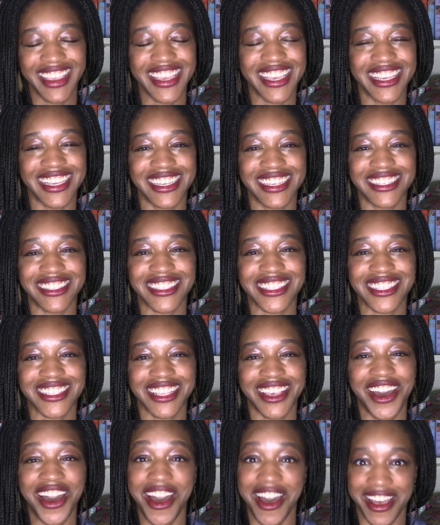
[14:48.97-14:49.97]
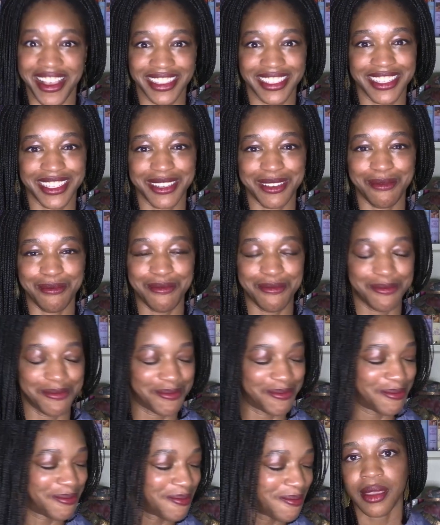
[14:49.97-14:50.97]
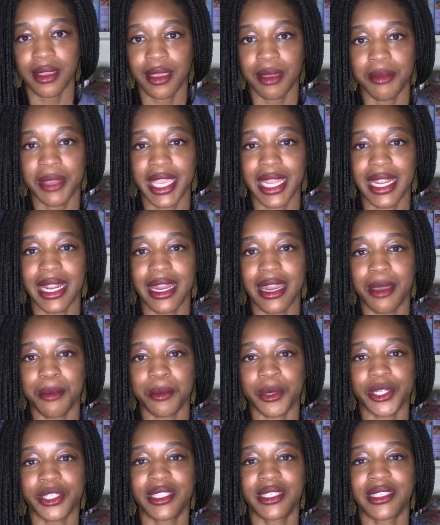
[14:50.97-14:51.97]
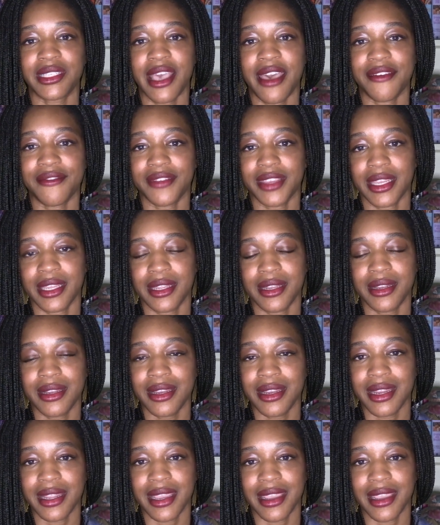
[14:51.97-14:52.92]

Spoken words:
He's awesome. Coming in at number 7,